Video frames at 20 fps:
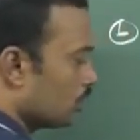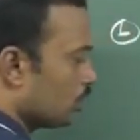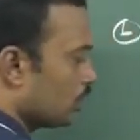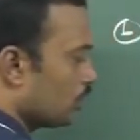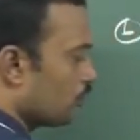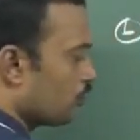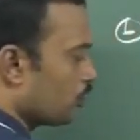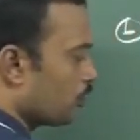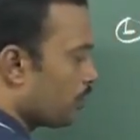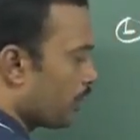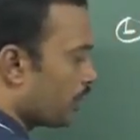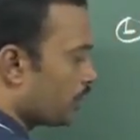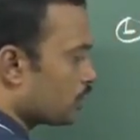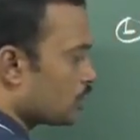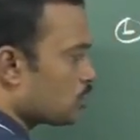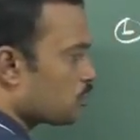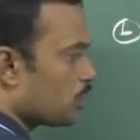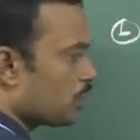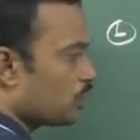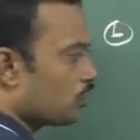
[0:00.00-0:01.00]
If you break
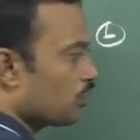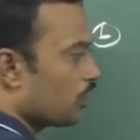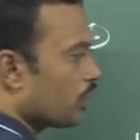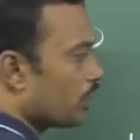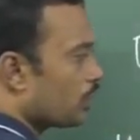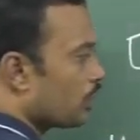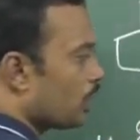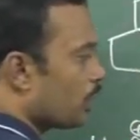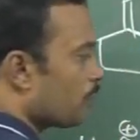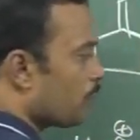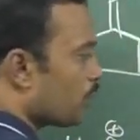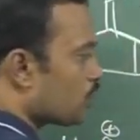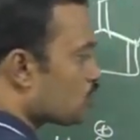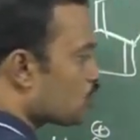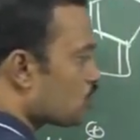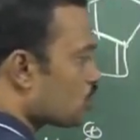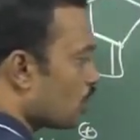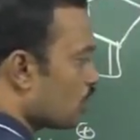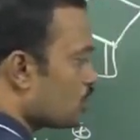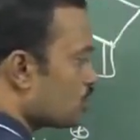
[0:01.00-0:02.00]
this bond, you will get a
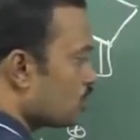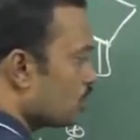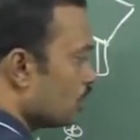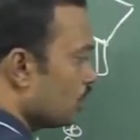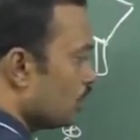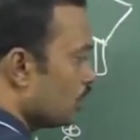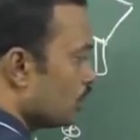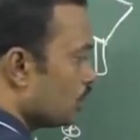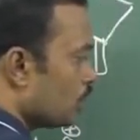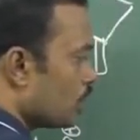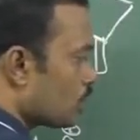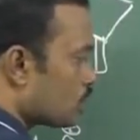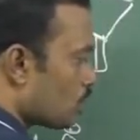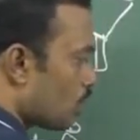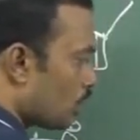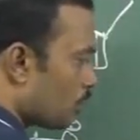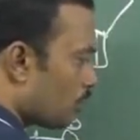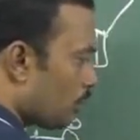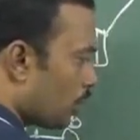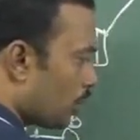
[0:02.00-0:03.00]
positive charge. These
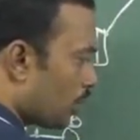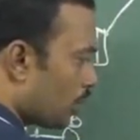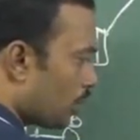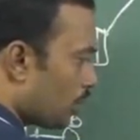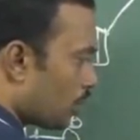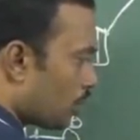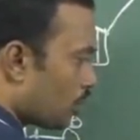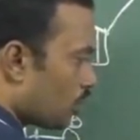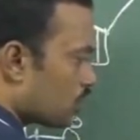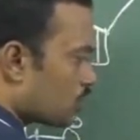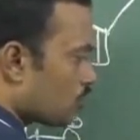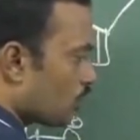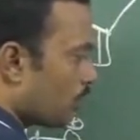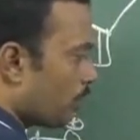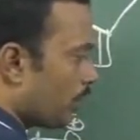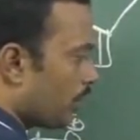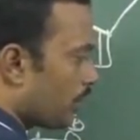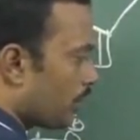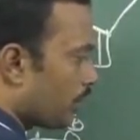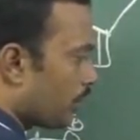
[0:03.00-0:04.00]
non-bonding electrons will
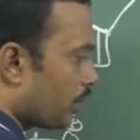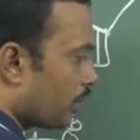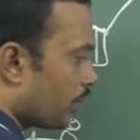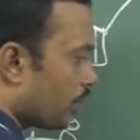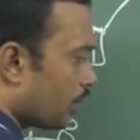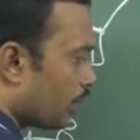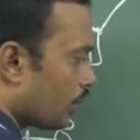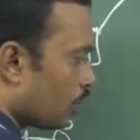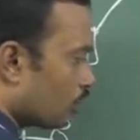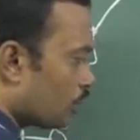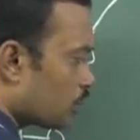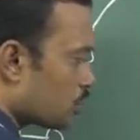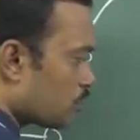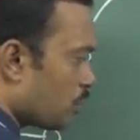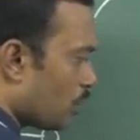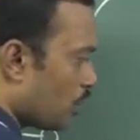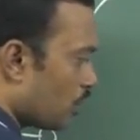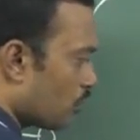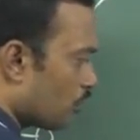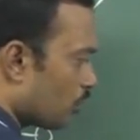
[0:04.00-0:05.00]
migrate here. Now this
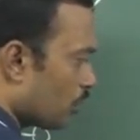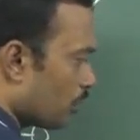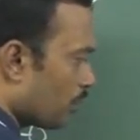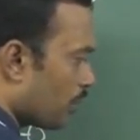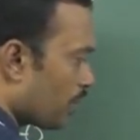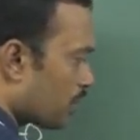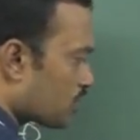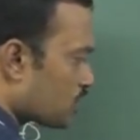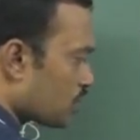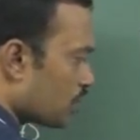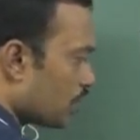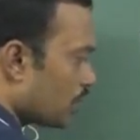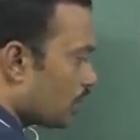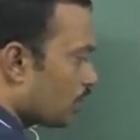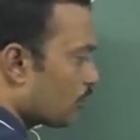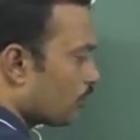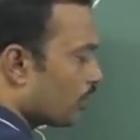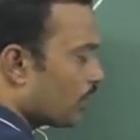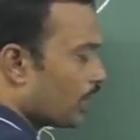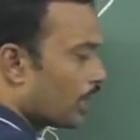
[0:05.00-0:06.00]
bond will breaks here,
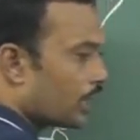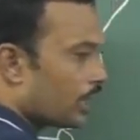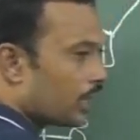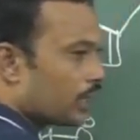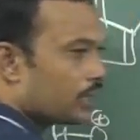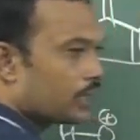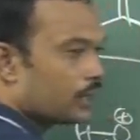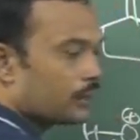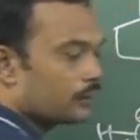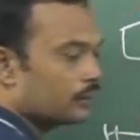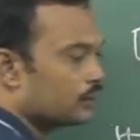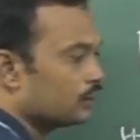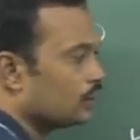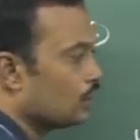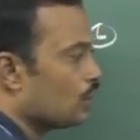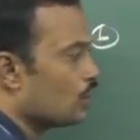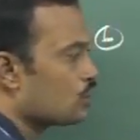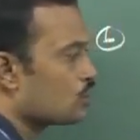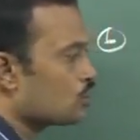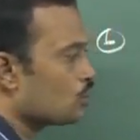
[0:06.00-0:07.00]
it will attack here.
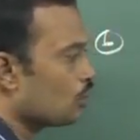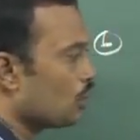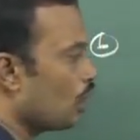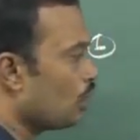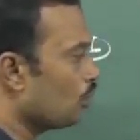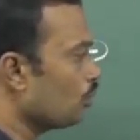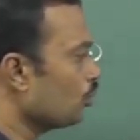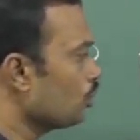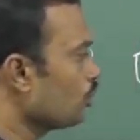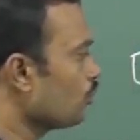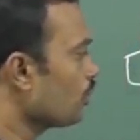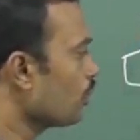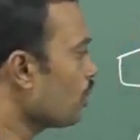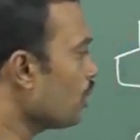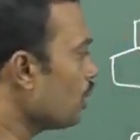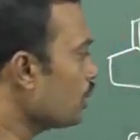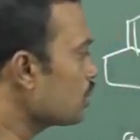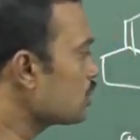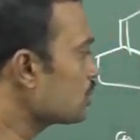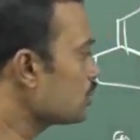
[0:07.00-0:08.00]
So now you will
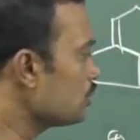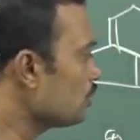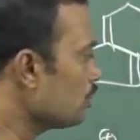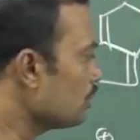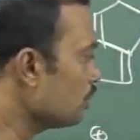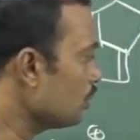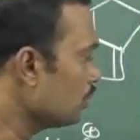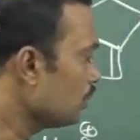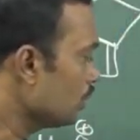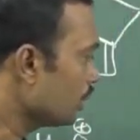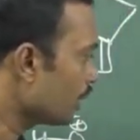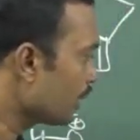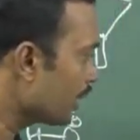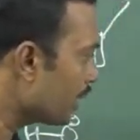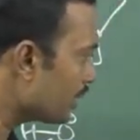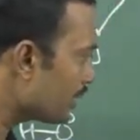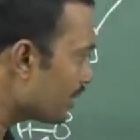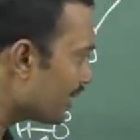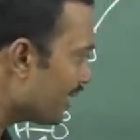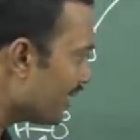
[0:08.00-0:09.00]
not
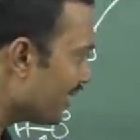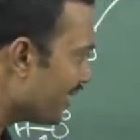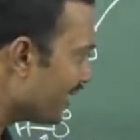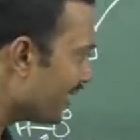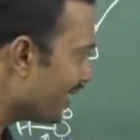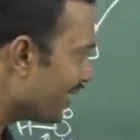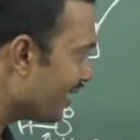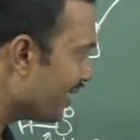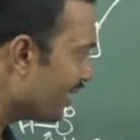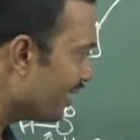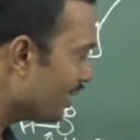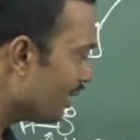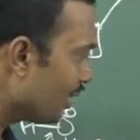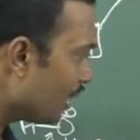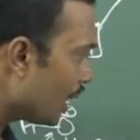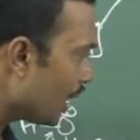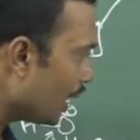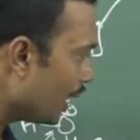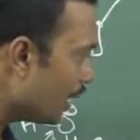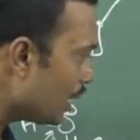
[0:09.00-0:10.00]
get a
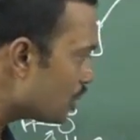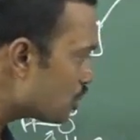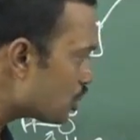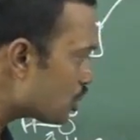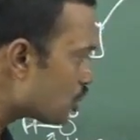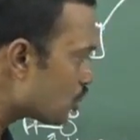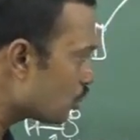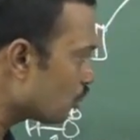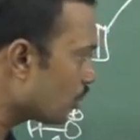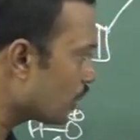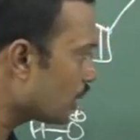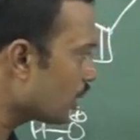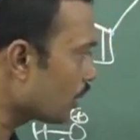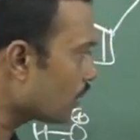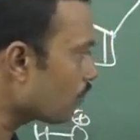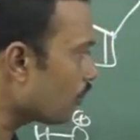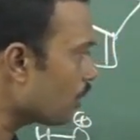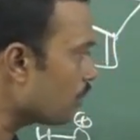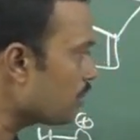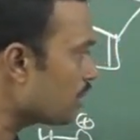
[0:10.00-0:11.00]
ionization over here.
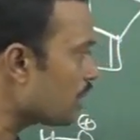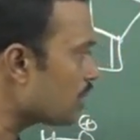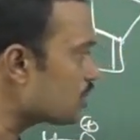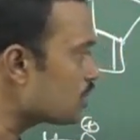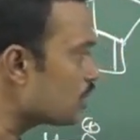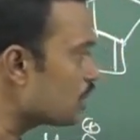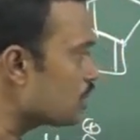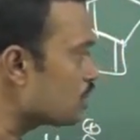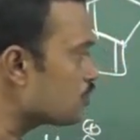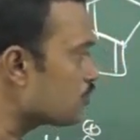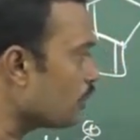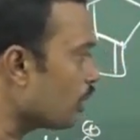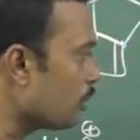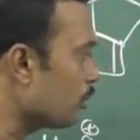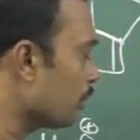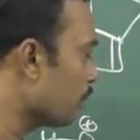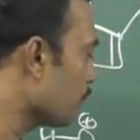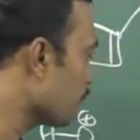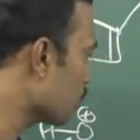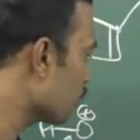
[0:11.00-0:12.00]
Why? Because it is
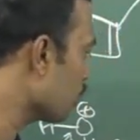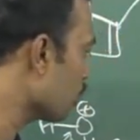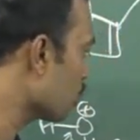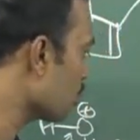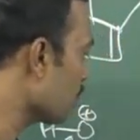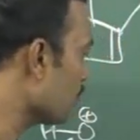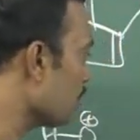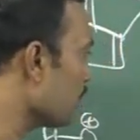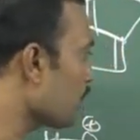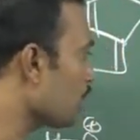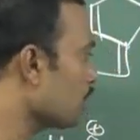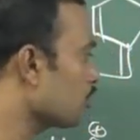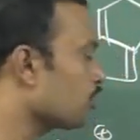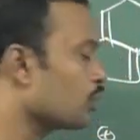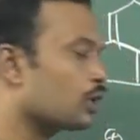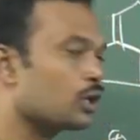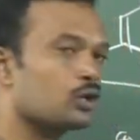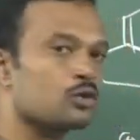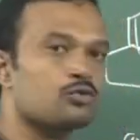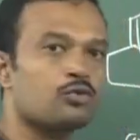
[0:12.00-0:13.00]
5-membered. 4-membered
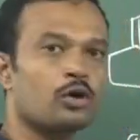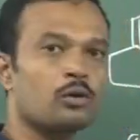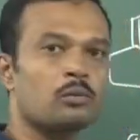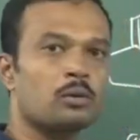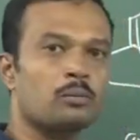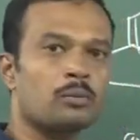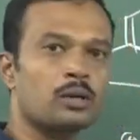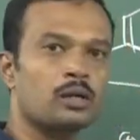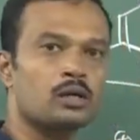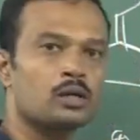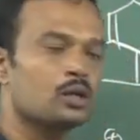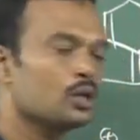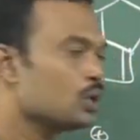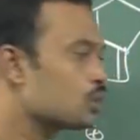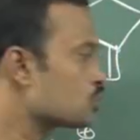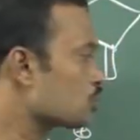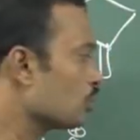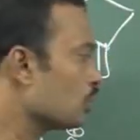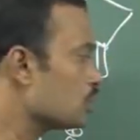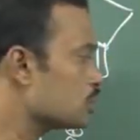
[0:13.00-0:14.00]
converted to
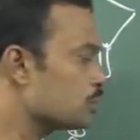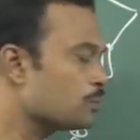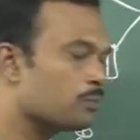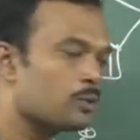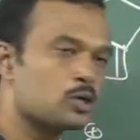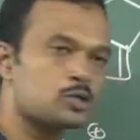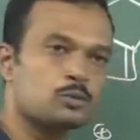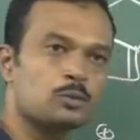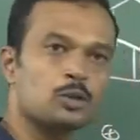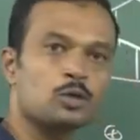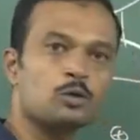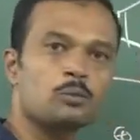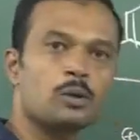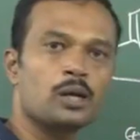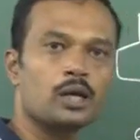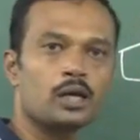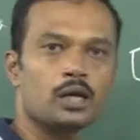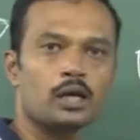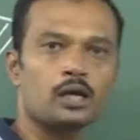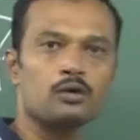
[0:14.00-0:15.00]
5-membered. So it is impossible to
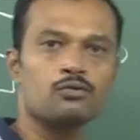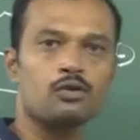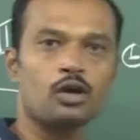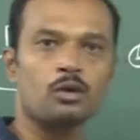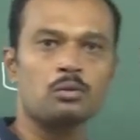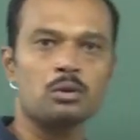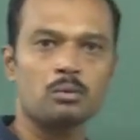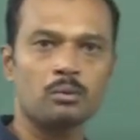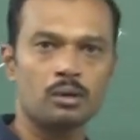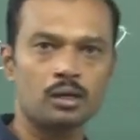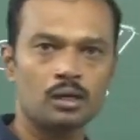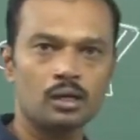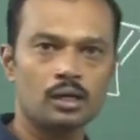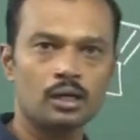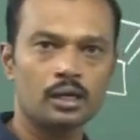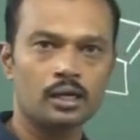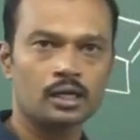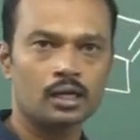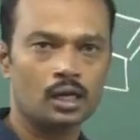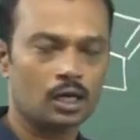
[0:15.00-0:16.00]
break a 5-membered
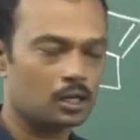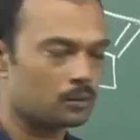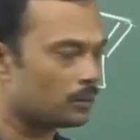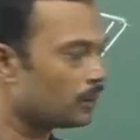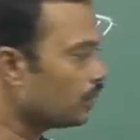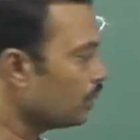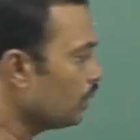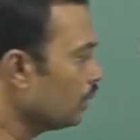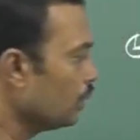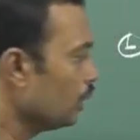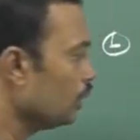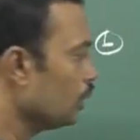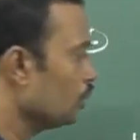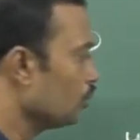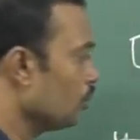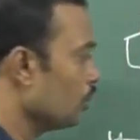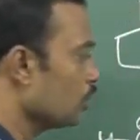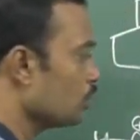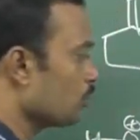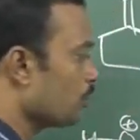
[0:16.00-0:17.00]
ring carbon.
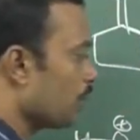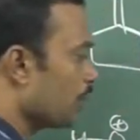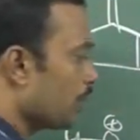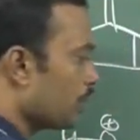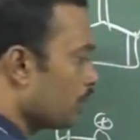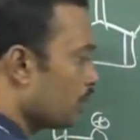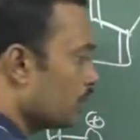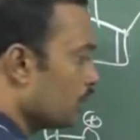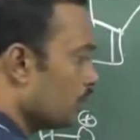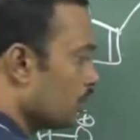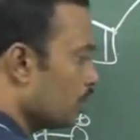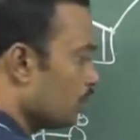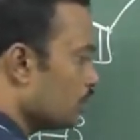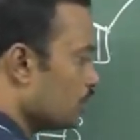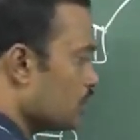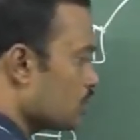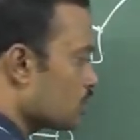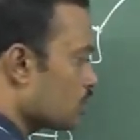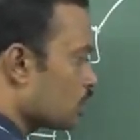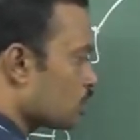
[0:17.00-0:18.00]
You need to break
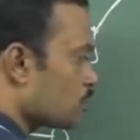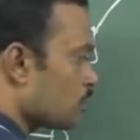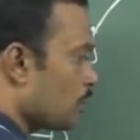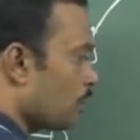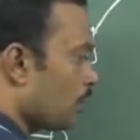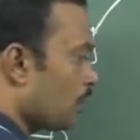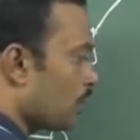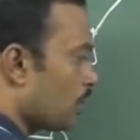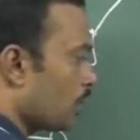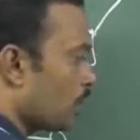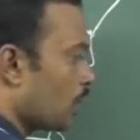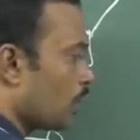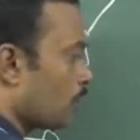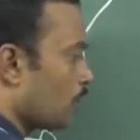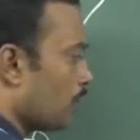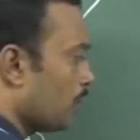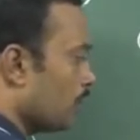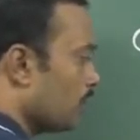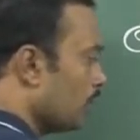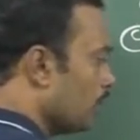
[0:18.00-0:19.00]
this 6-membered ring carbon,